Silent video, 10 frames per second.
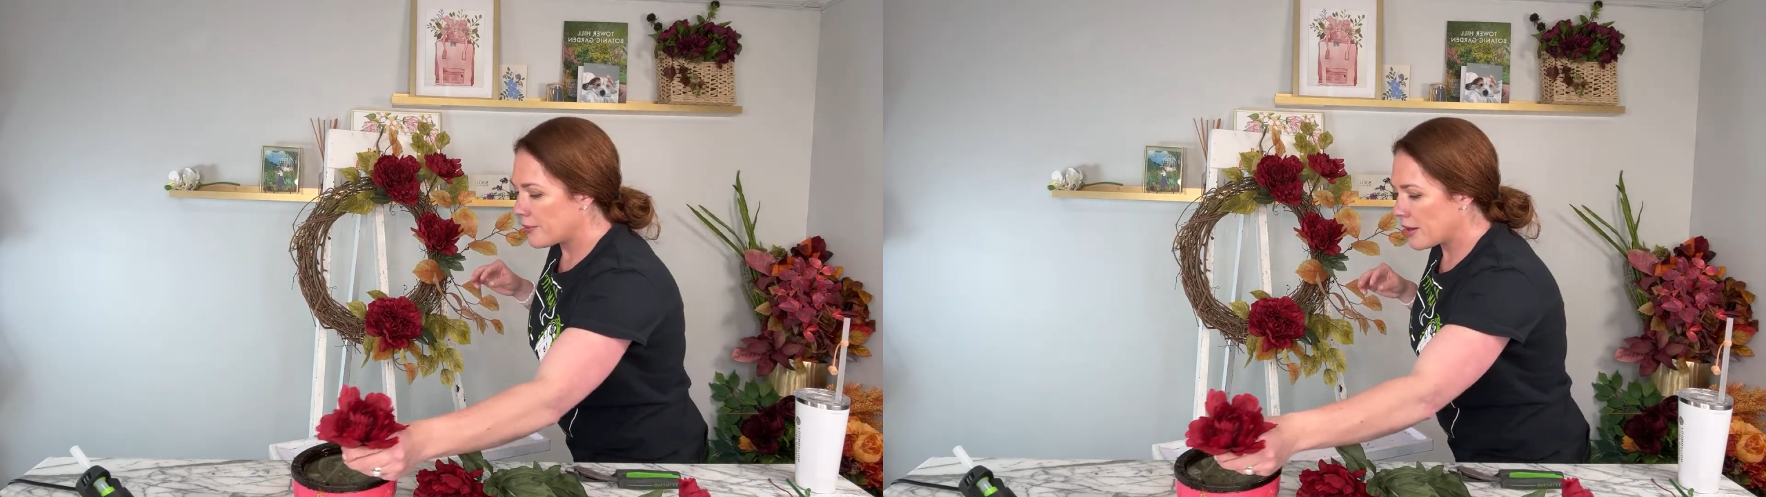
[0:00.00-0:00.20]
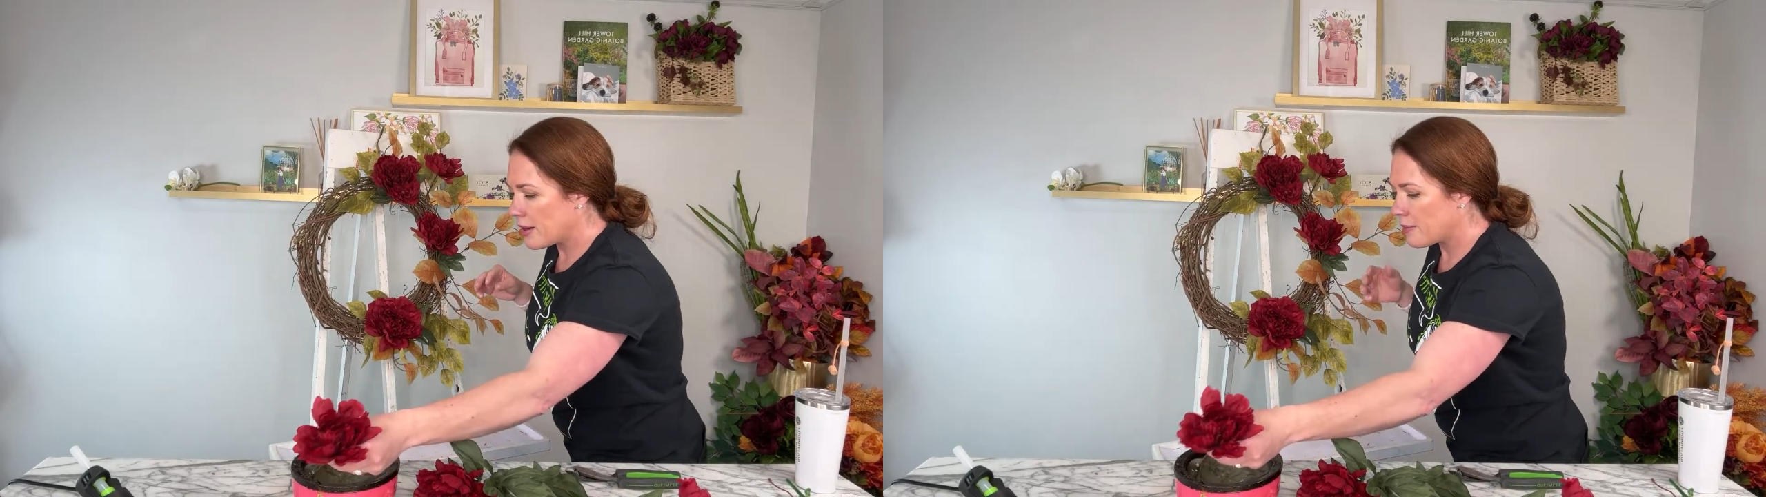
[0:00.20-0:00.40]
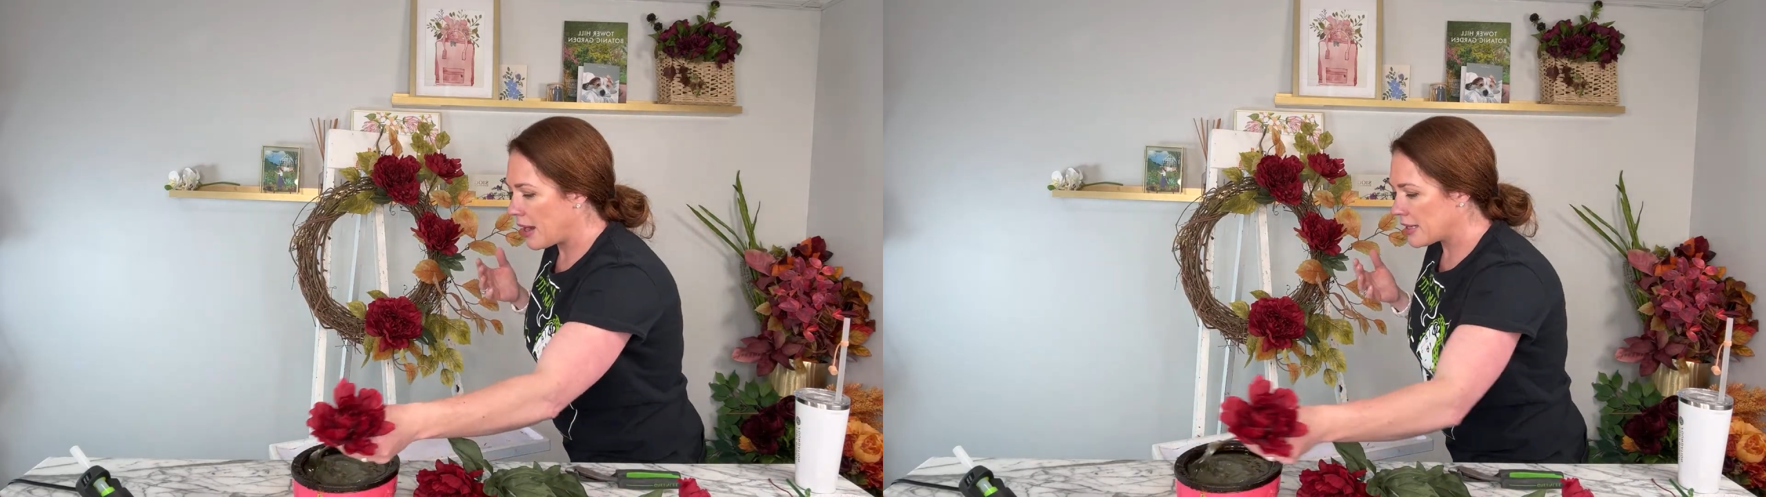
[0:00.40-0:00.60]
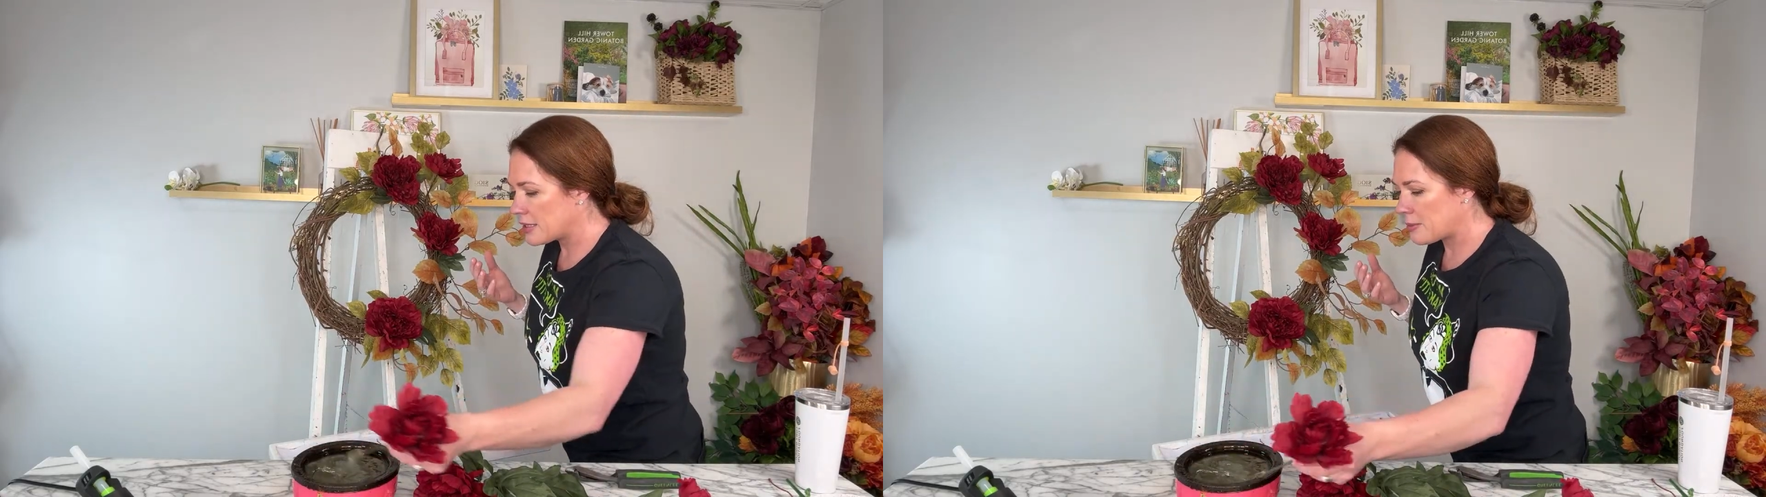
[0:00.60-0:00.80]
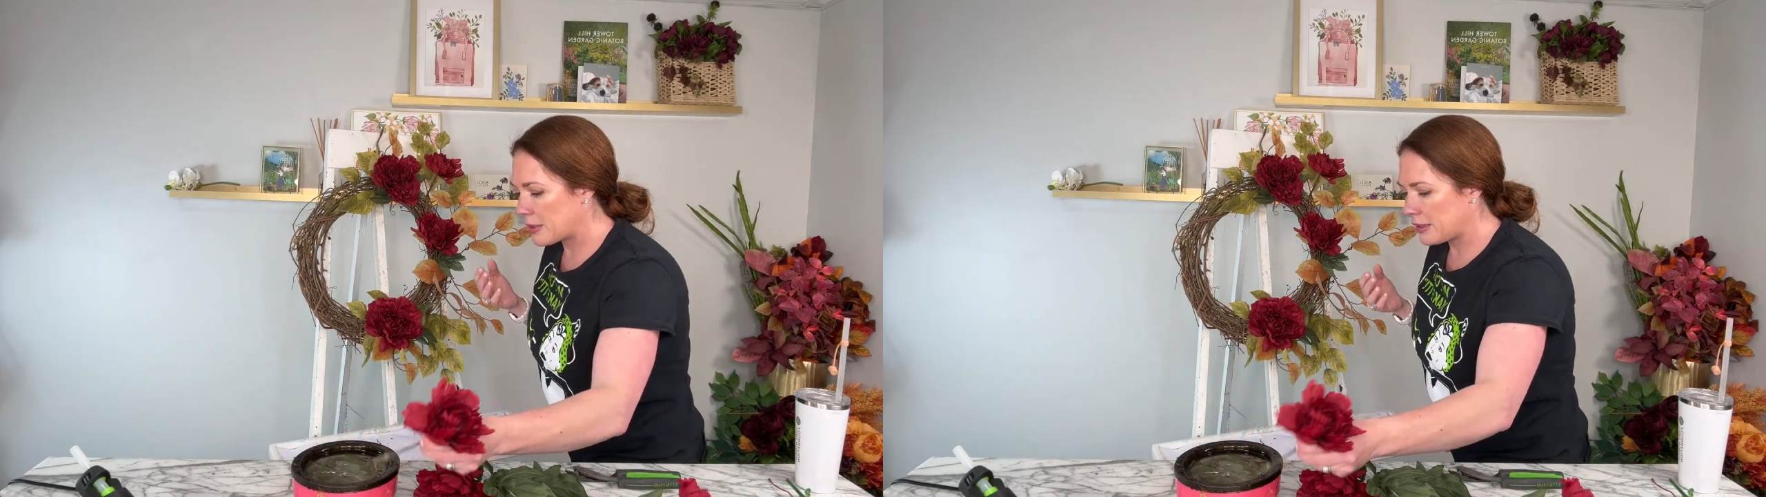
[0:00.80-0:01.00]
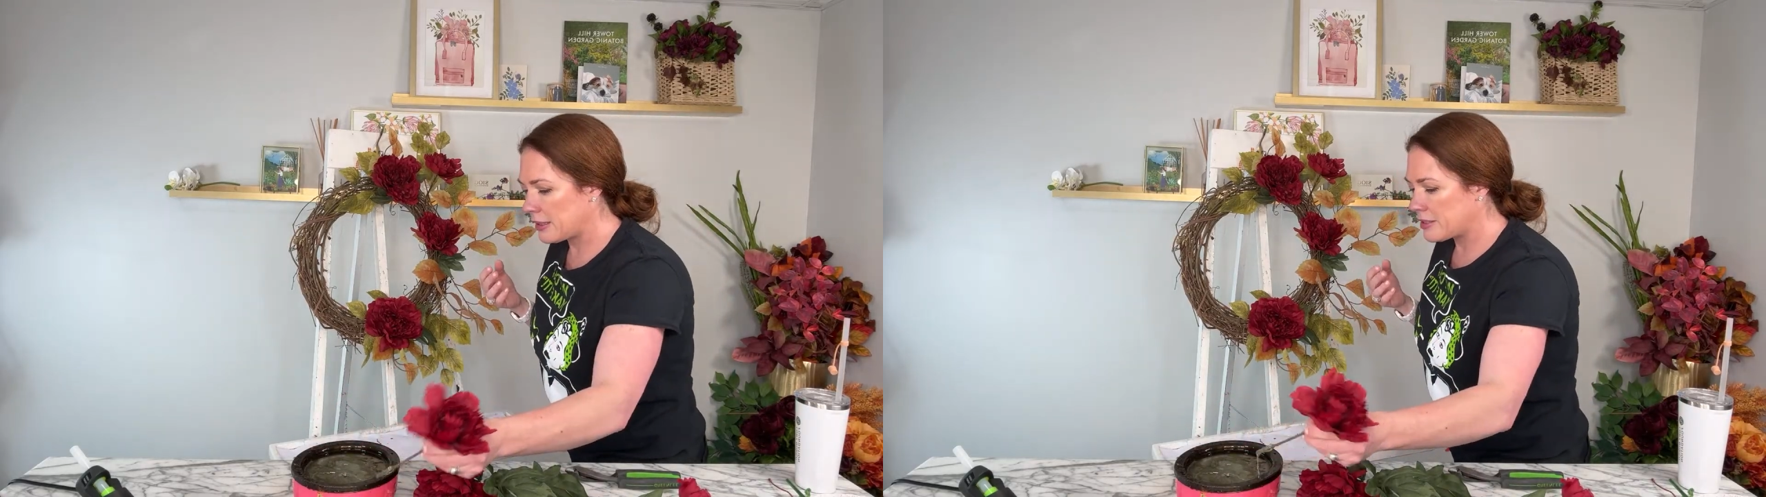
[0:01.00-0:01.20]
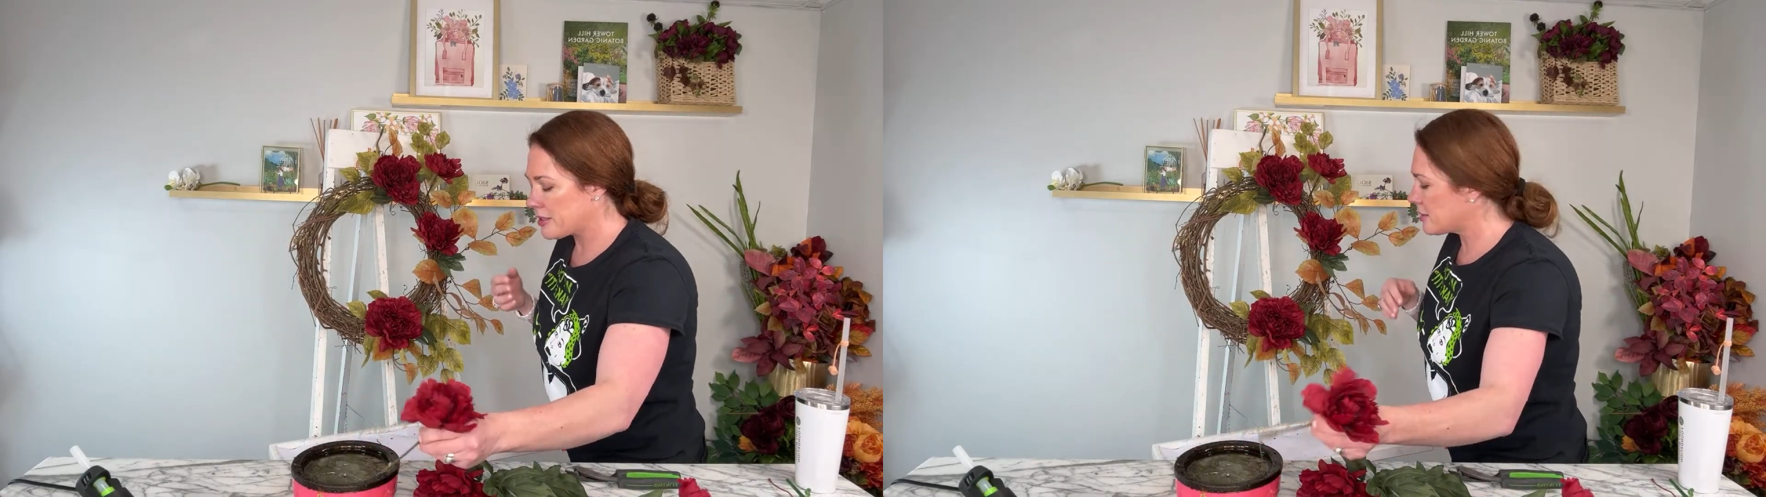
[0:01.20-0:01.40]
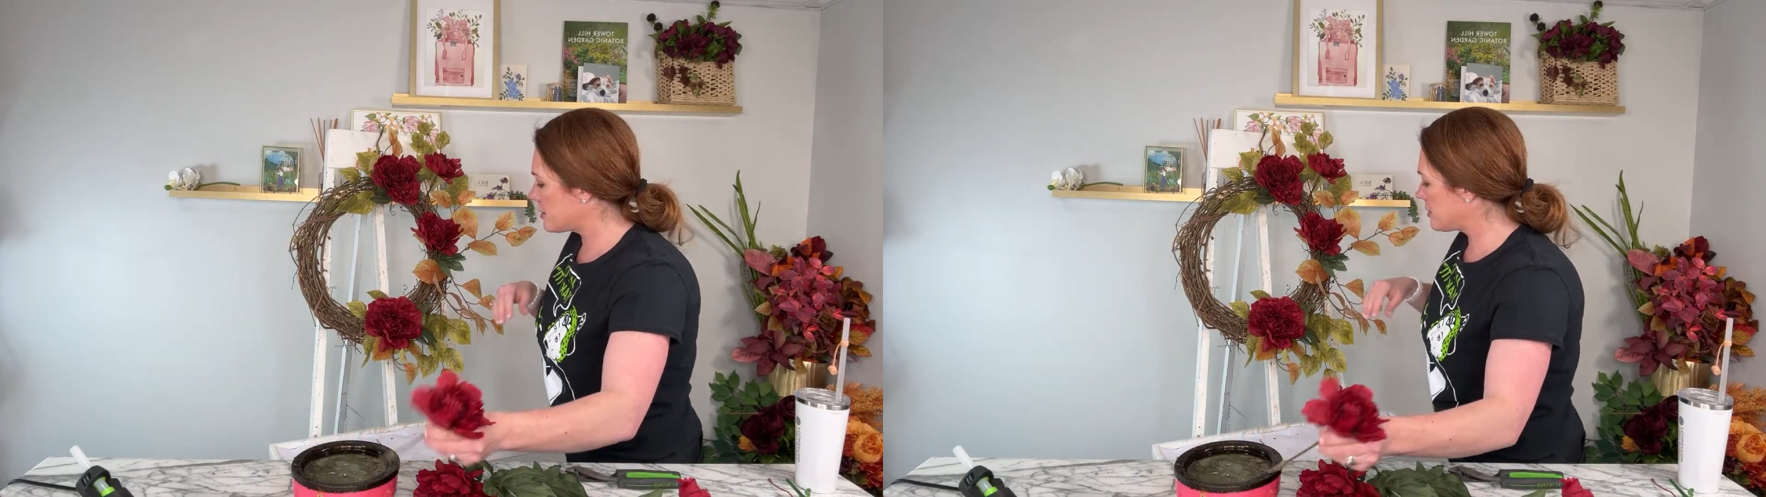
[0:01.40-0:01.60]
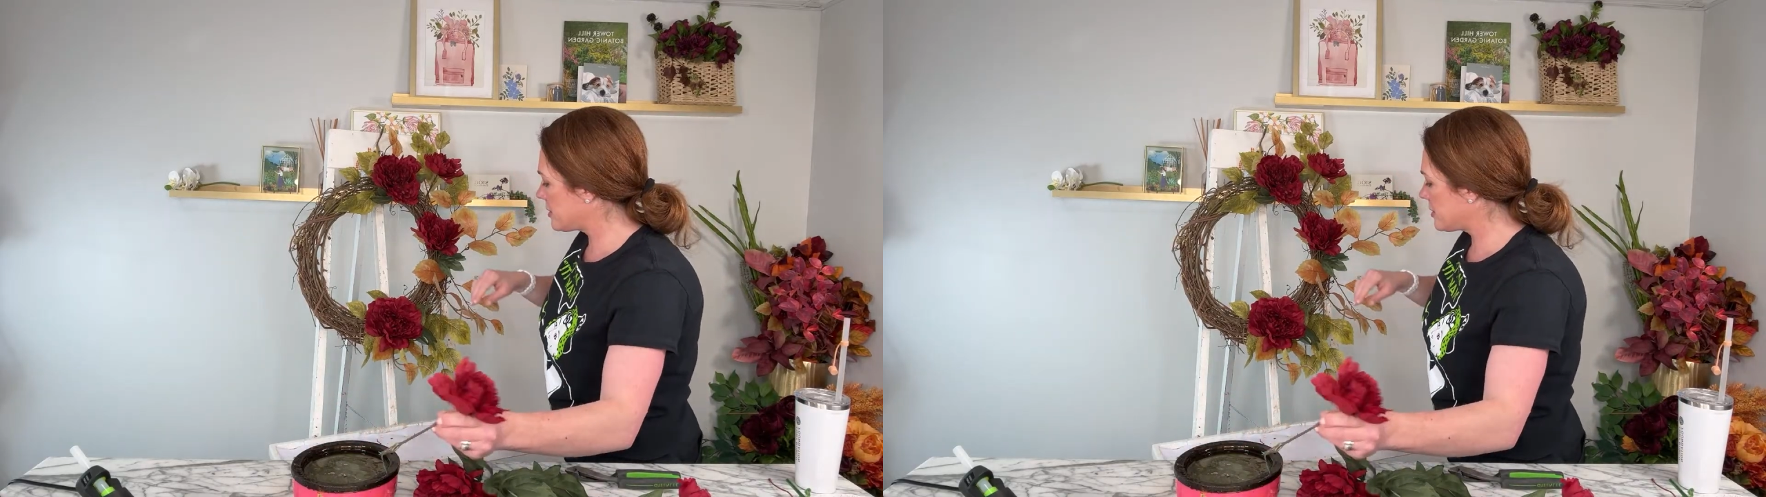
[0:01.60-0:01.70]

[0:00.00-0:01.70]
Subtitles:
I typically just